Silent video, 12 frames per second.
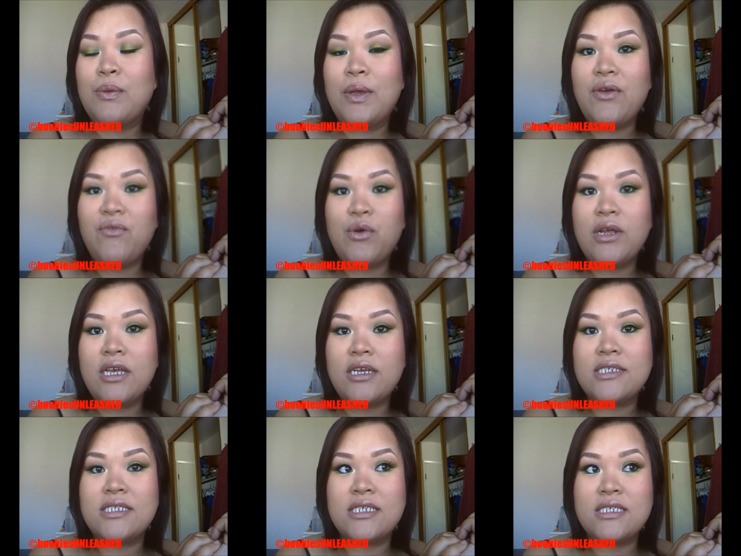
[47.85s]
three or four
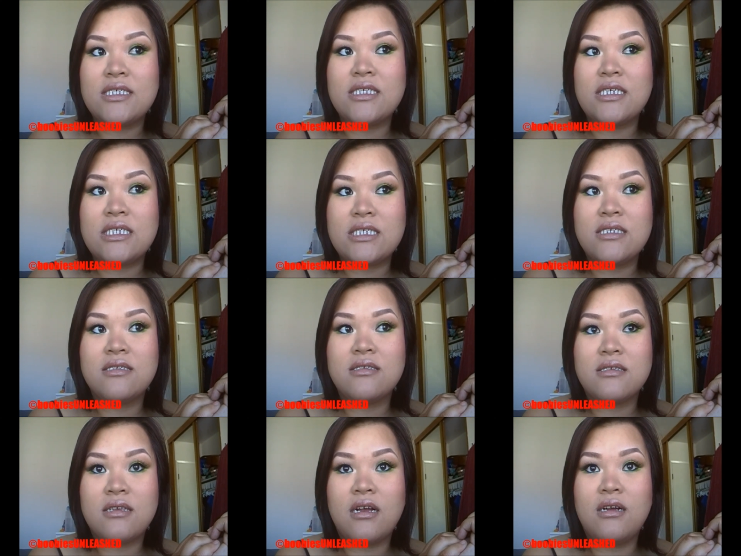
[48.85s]
years since
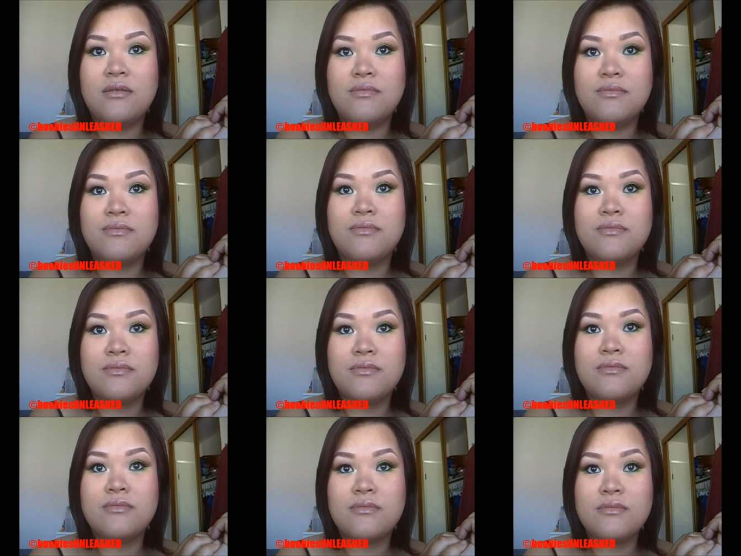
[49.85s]
this um
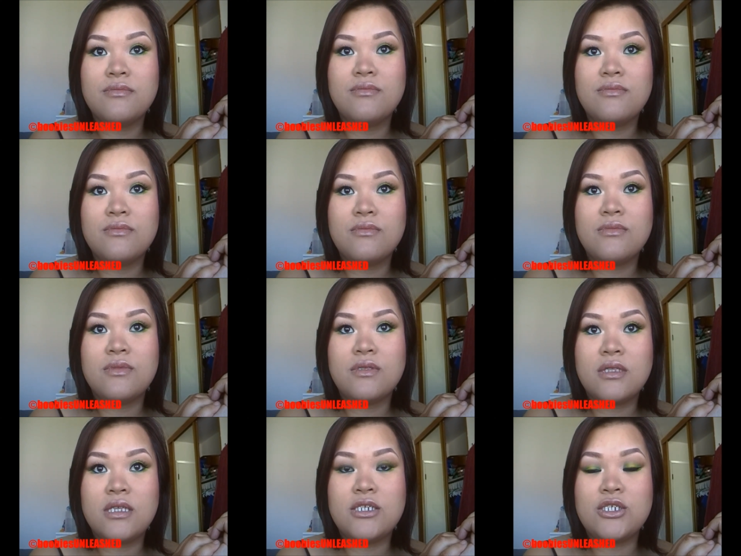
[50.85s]

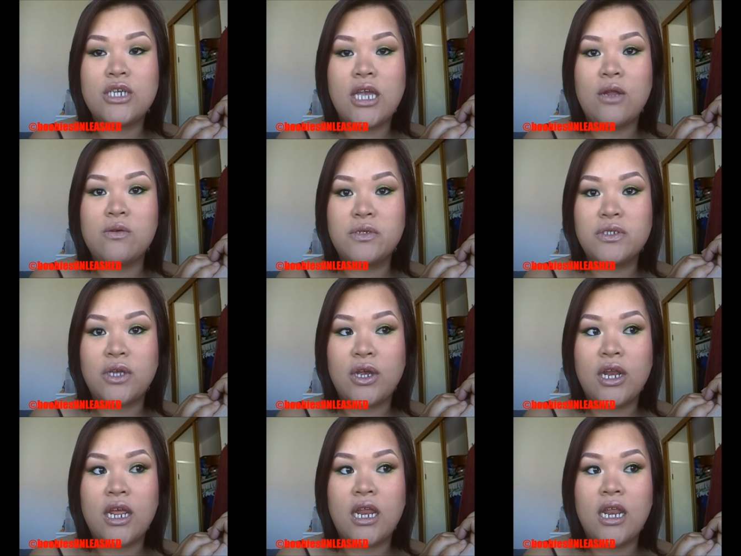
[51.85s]
this channel
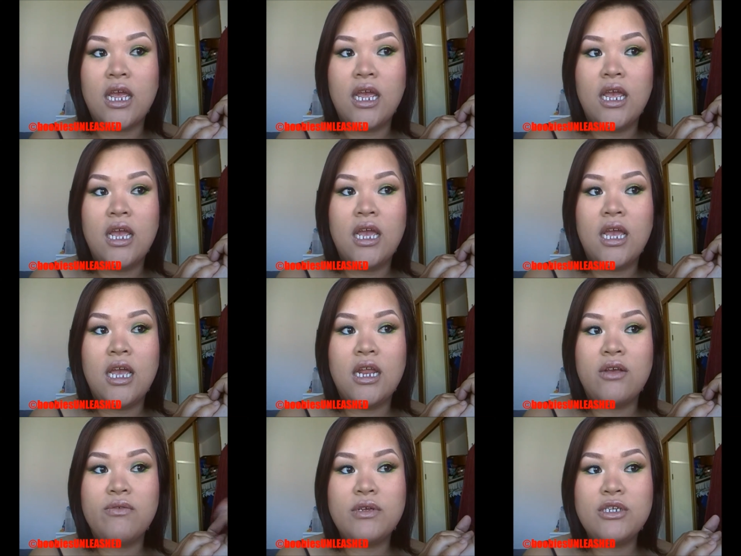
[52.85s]
started
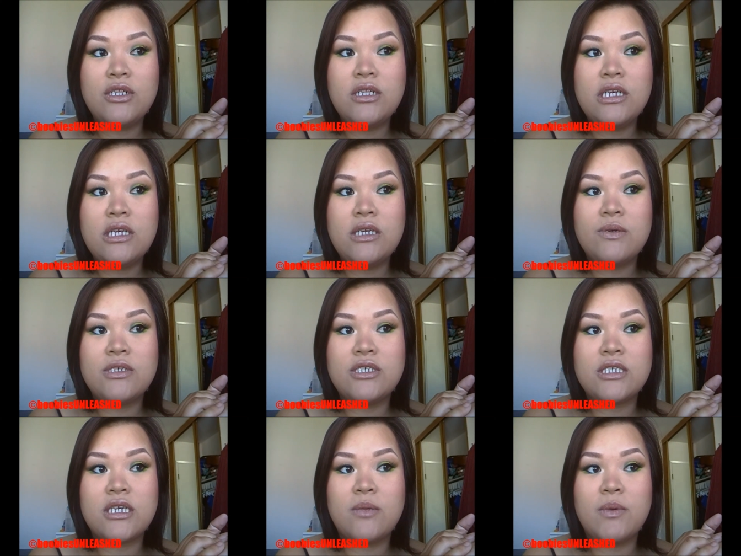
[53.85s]
and originally it was
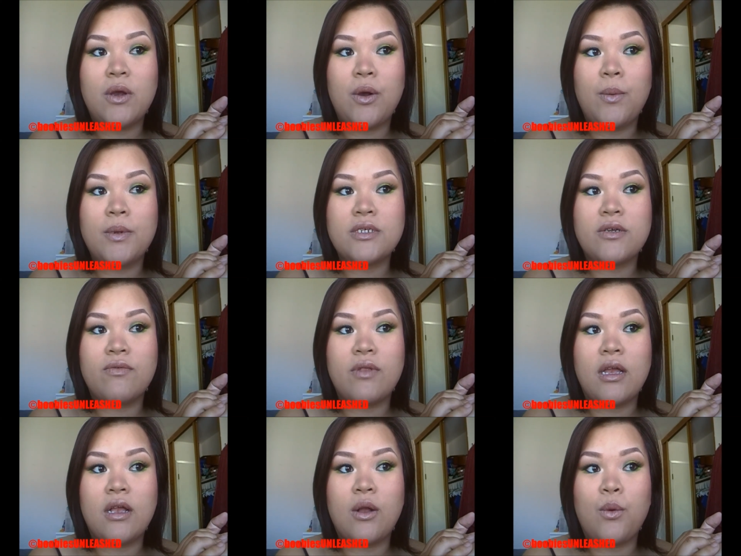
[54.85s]
just gonna be a whole bunch of
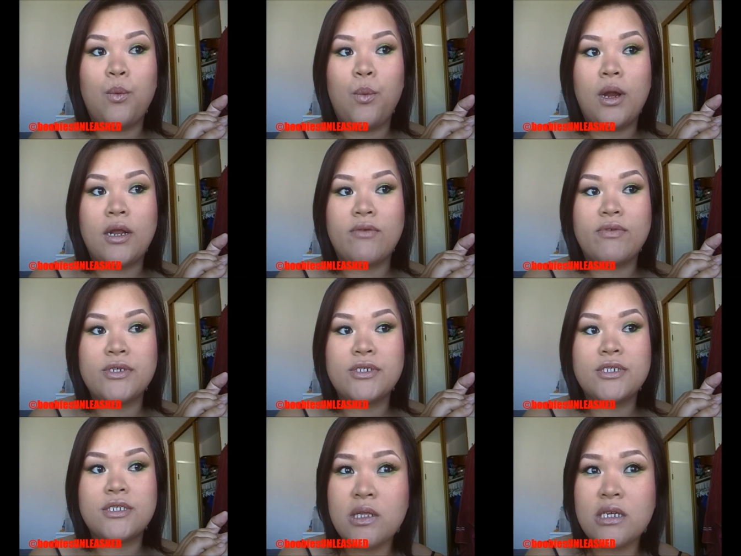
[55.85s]
like whatever.
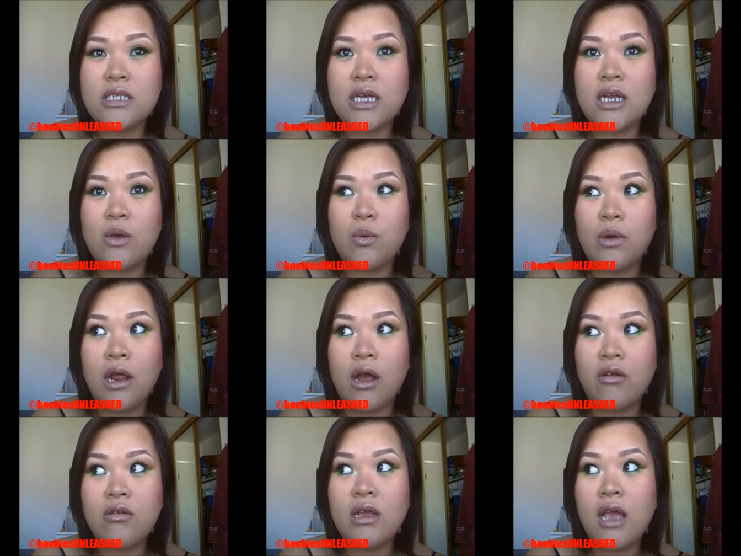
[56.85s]
and uh, I was like we
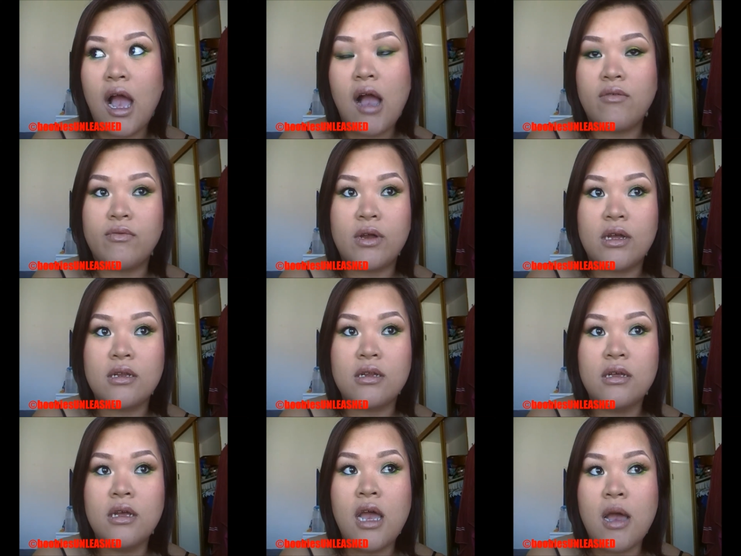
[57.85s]
already have
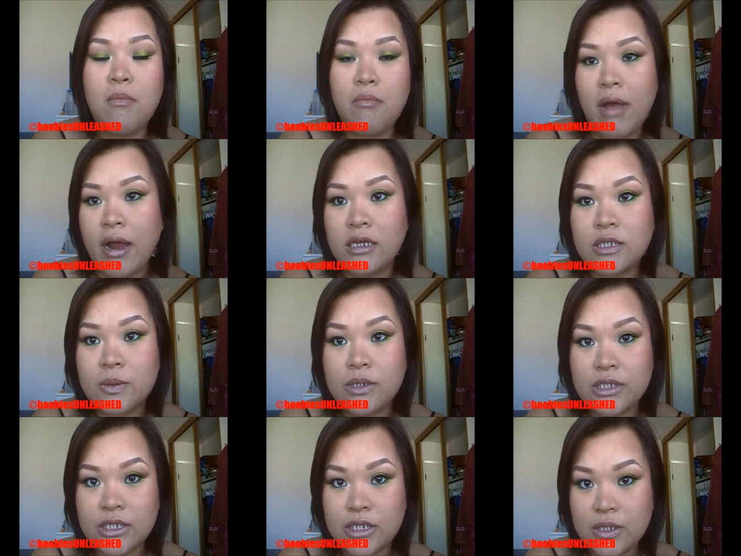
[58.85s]
one might as
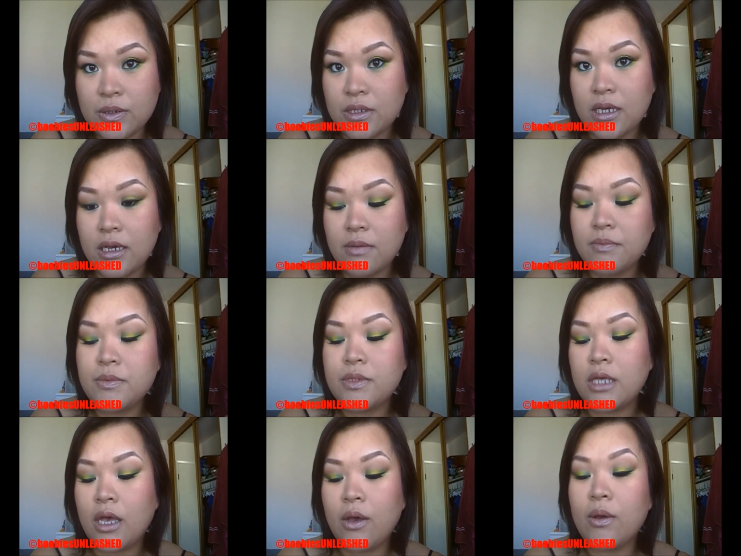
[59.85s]
well just use it
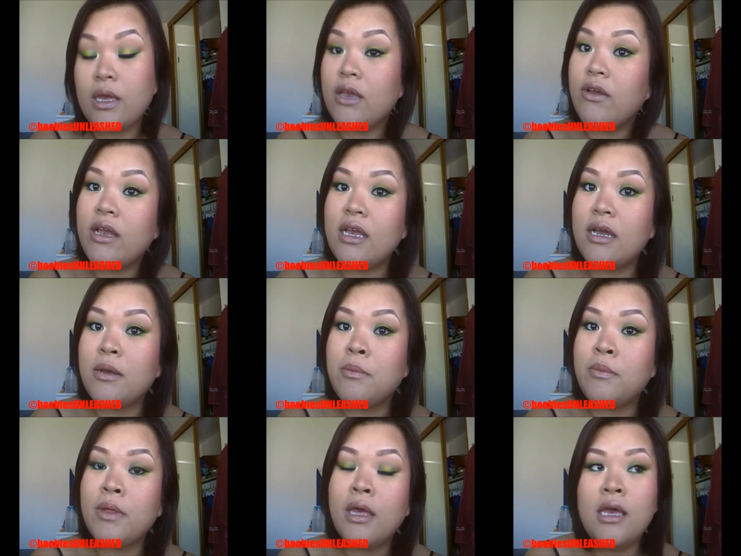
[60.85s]
so here I
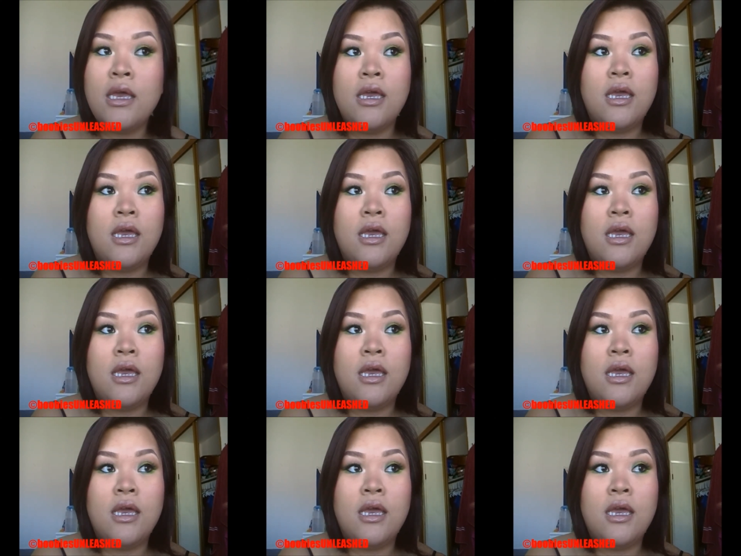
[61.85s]
am